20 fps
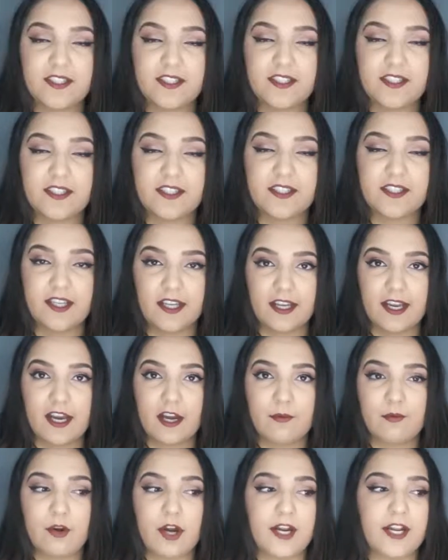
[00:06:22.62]
a bunch of
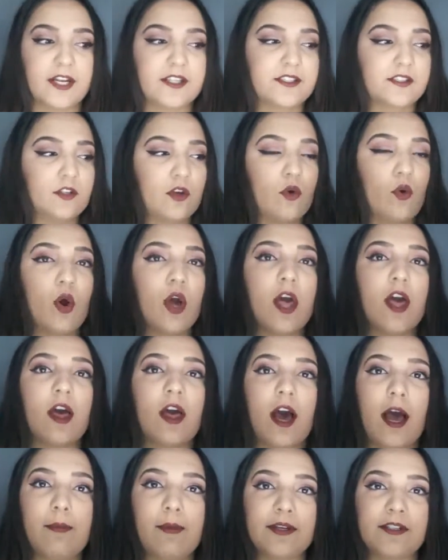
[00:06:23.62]
skincare products, so
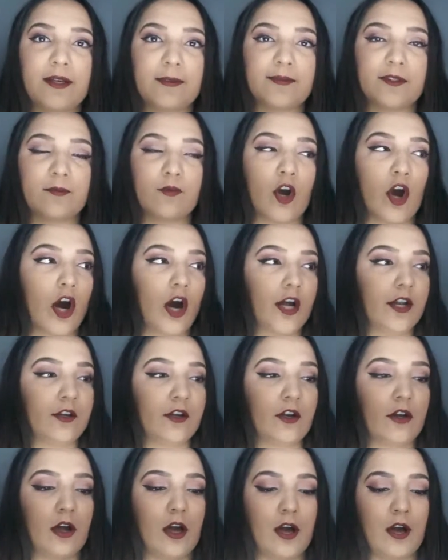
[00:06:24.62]
I picked up some
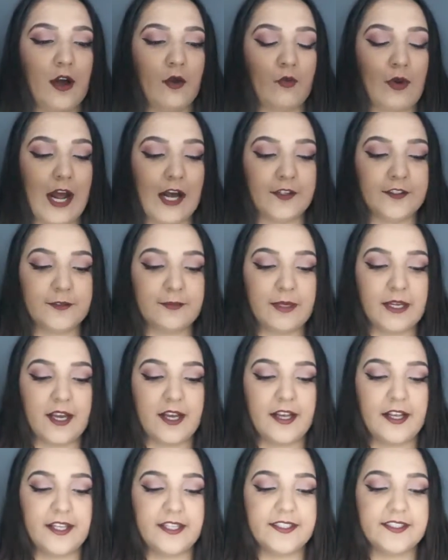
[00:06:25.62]
cotton uh, rounds
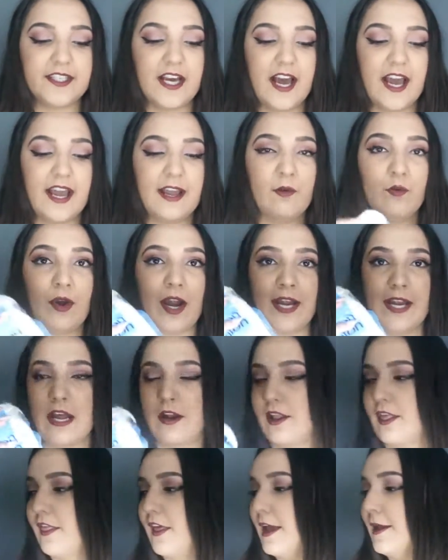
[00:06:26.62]
because I ran
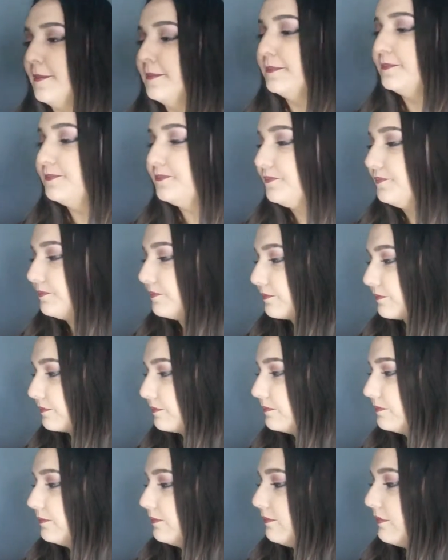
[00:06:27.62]
out of them.
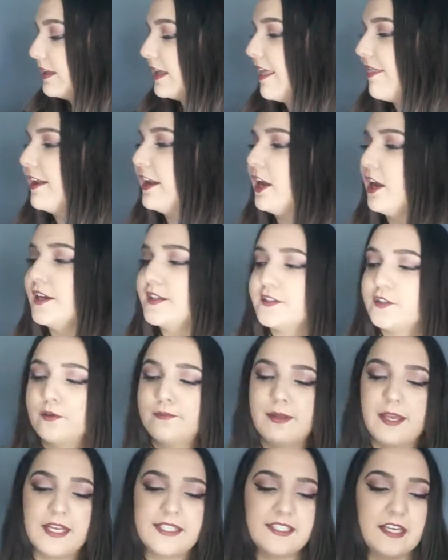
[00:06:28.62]
And then I also
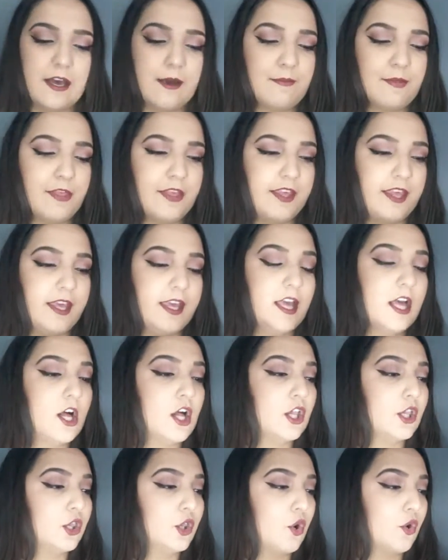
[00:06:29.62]
picked up the
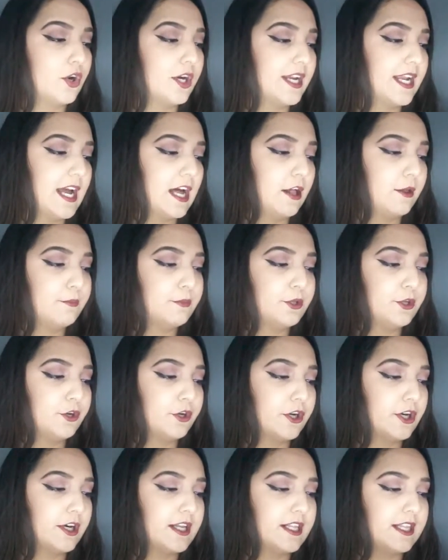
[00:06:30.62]
L'Oreal
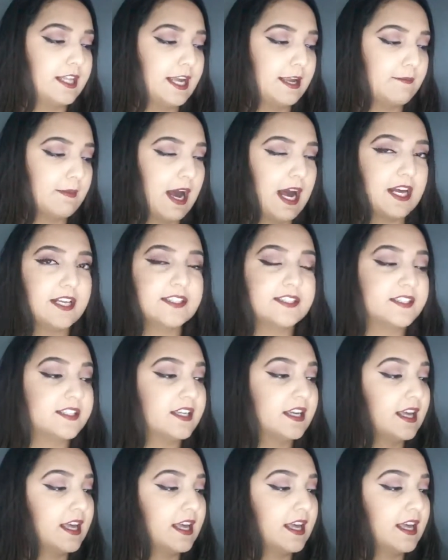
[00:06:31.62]
Pure Clay Mask,